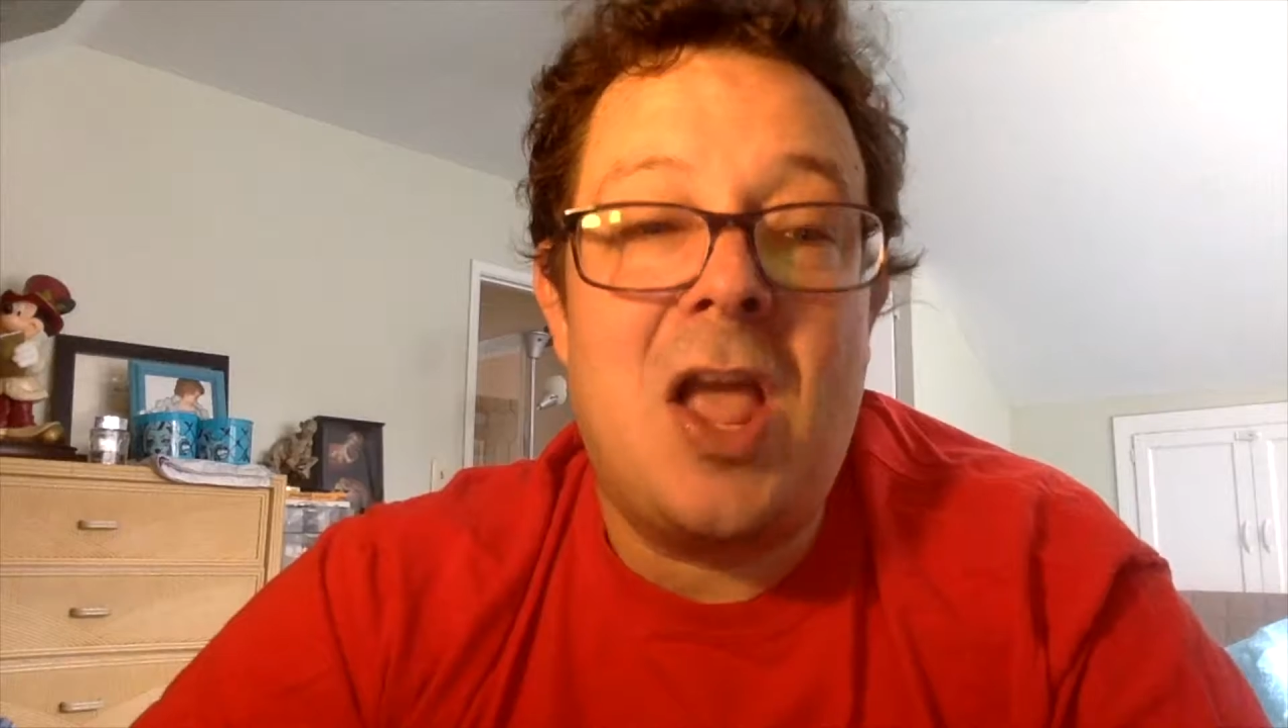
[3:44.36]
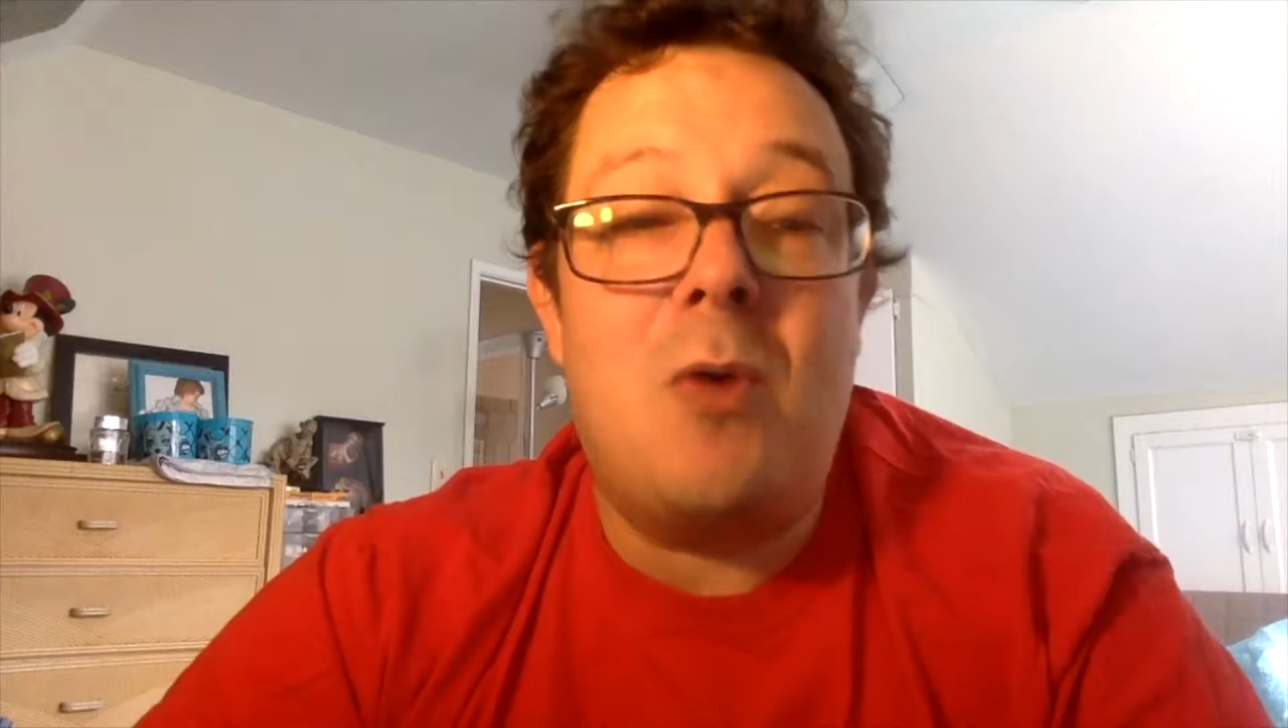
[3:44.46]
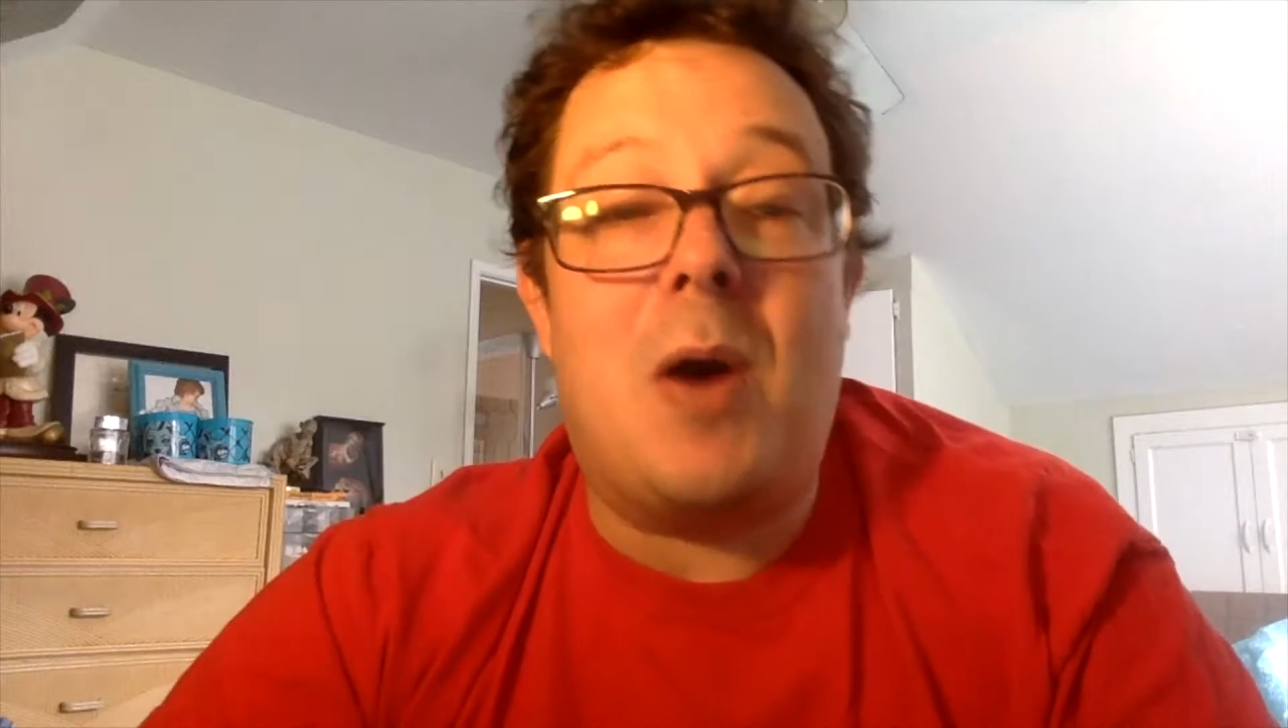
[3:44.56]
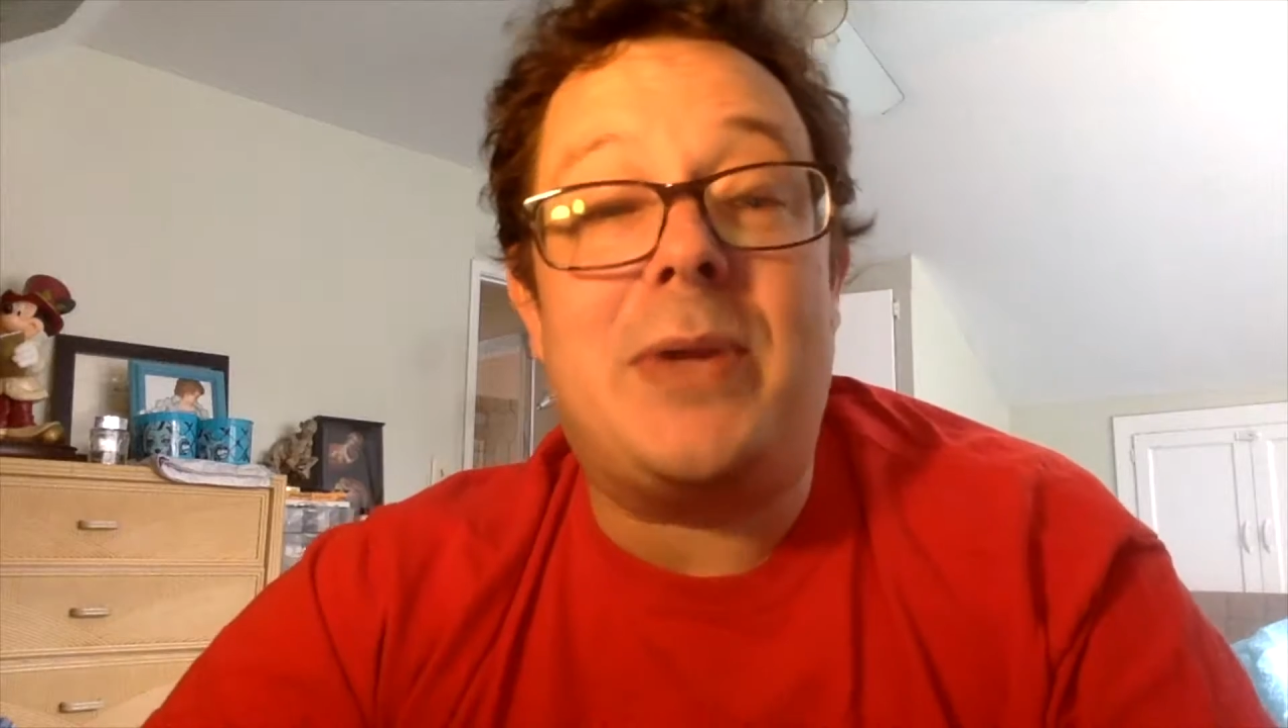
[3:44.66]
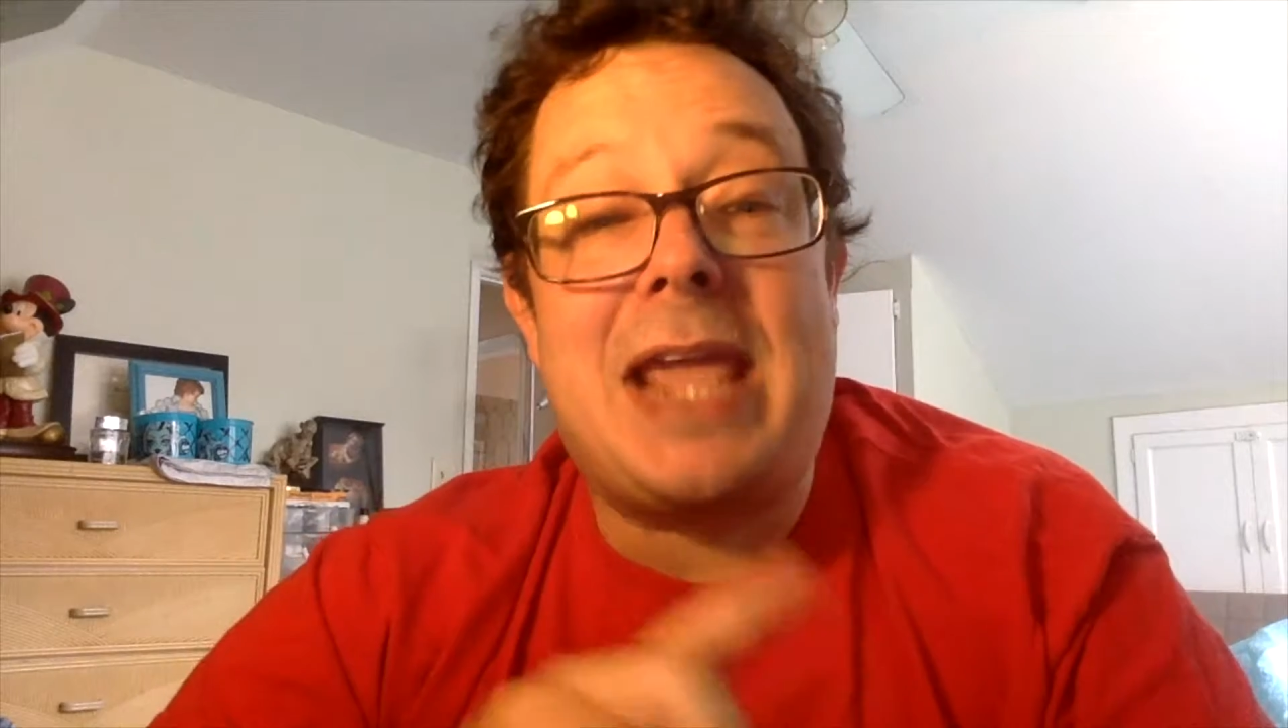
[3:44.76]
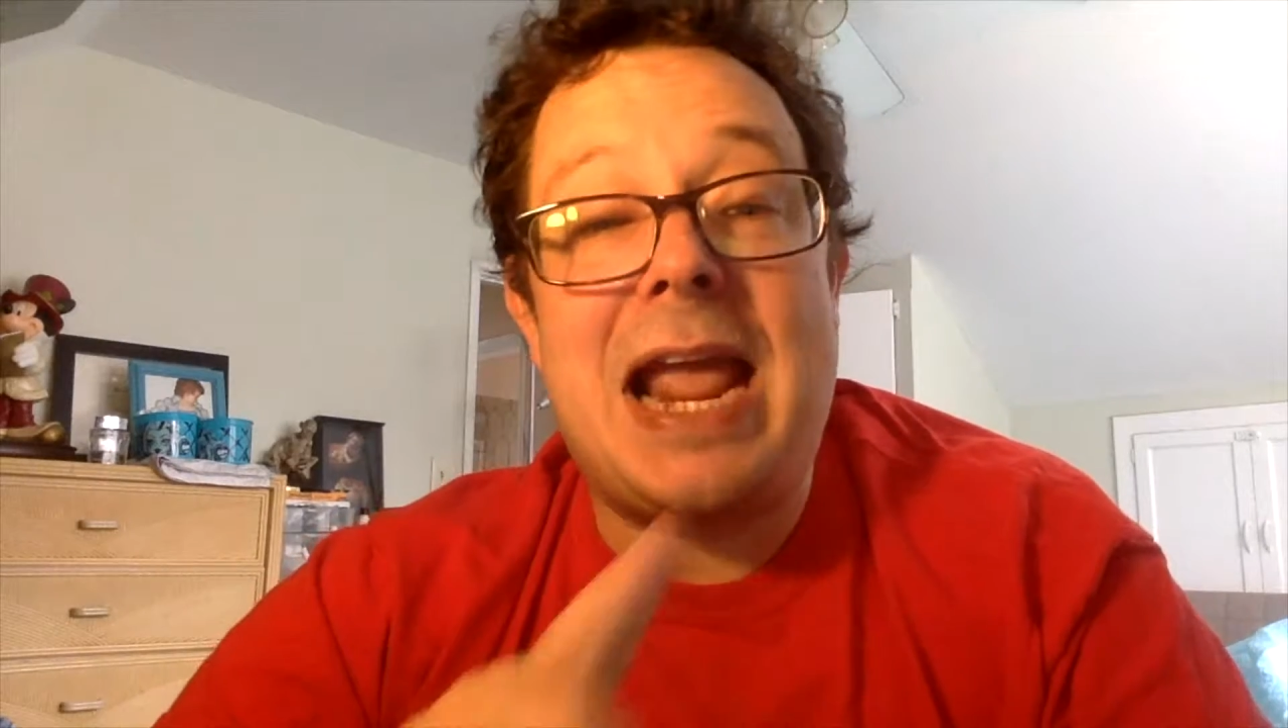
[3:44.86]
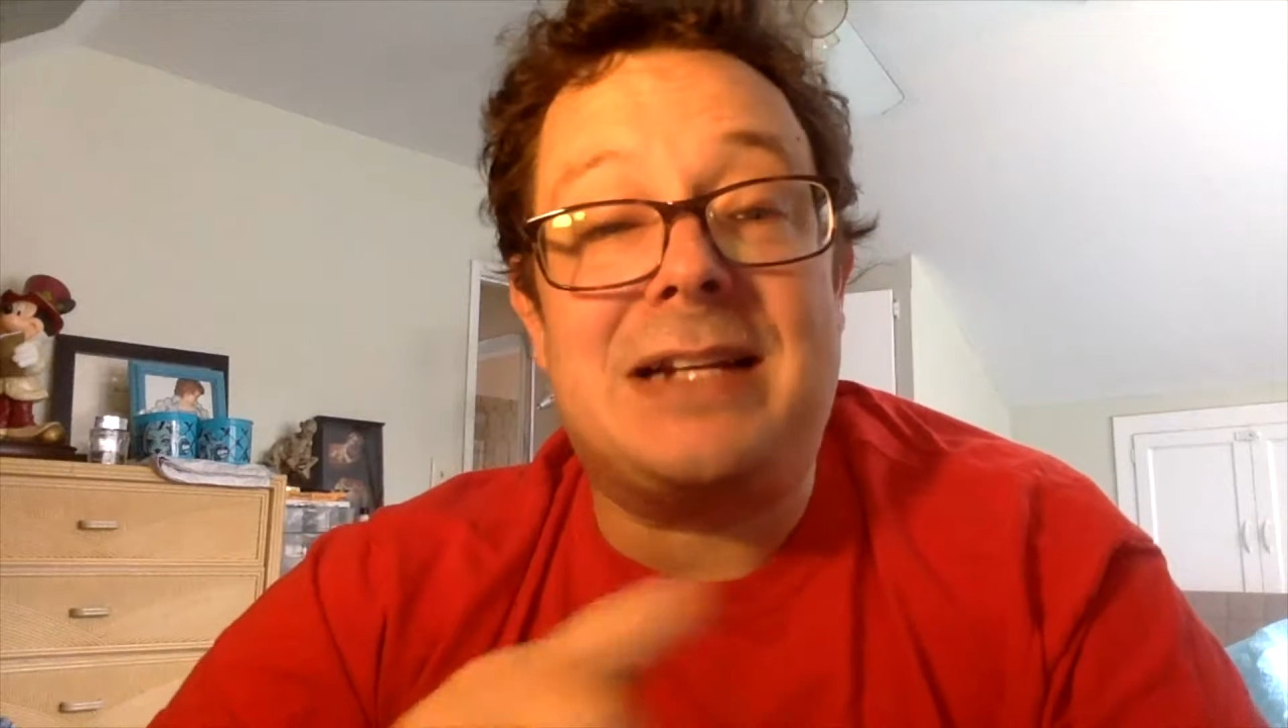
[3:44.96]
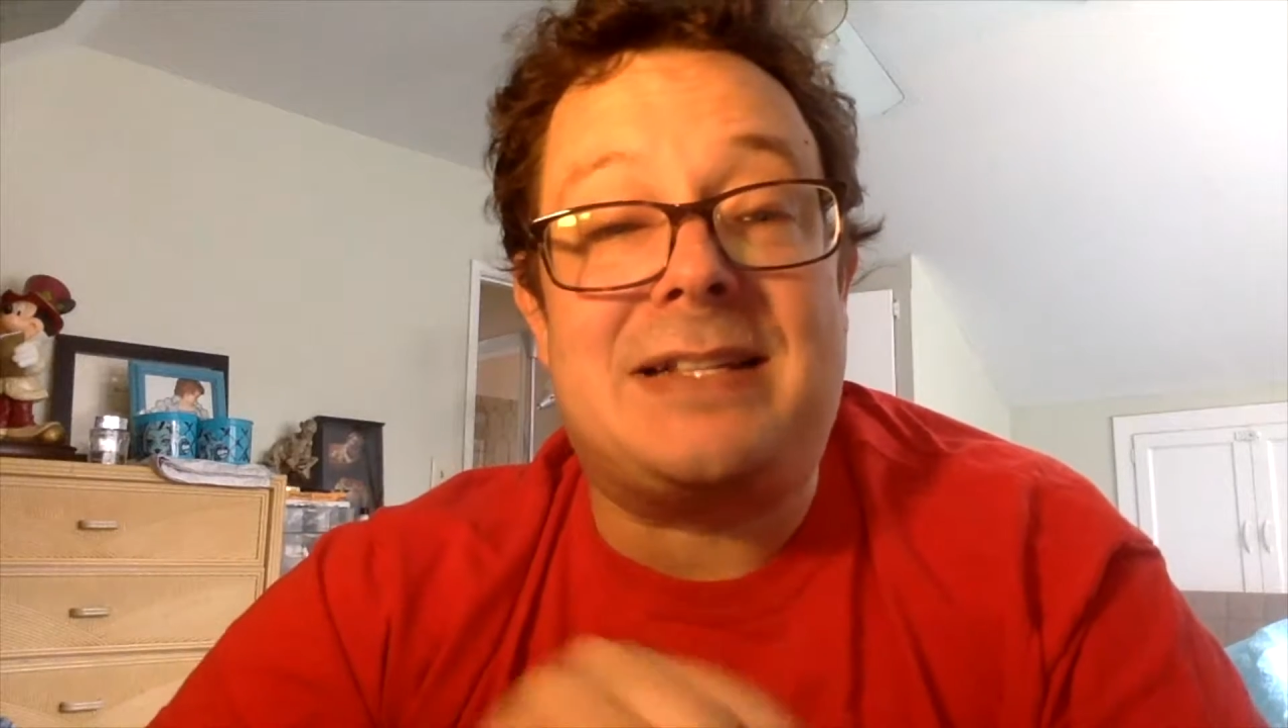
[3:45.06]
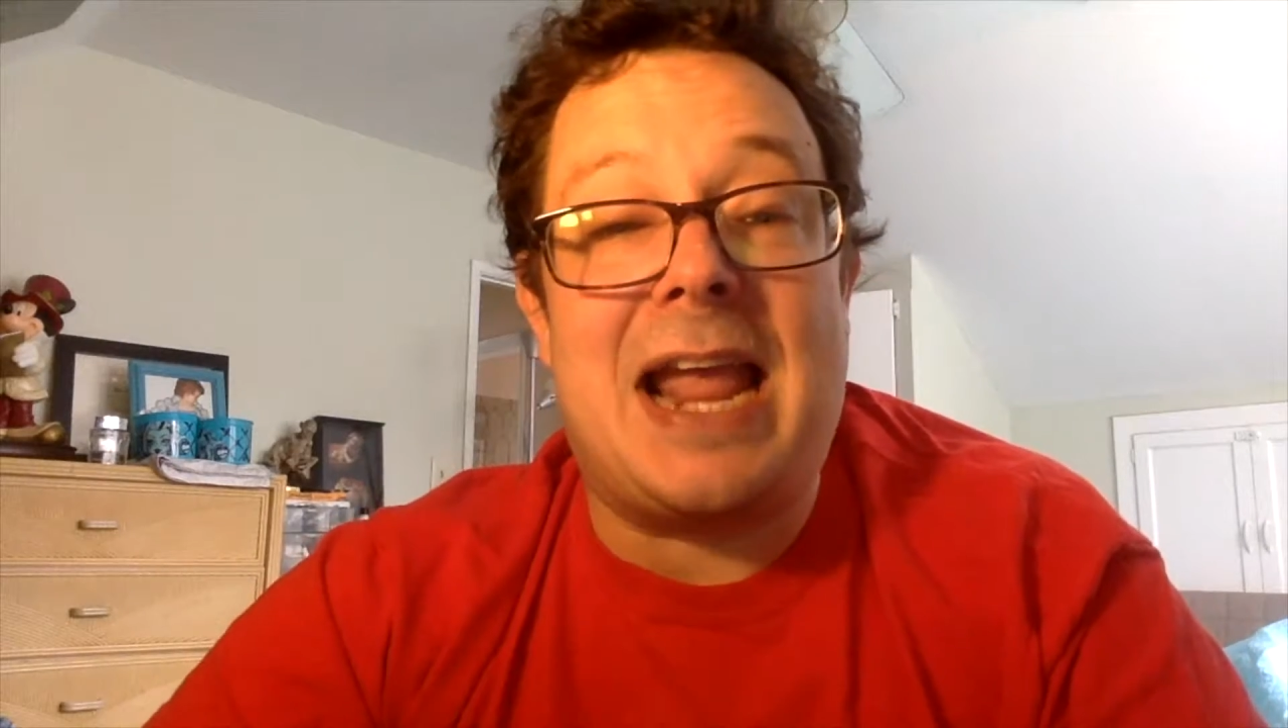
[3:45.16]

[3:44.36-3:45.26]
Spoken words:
What we can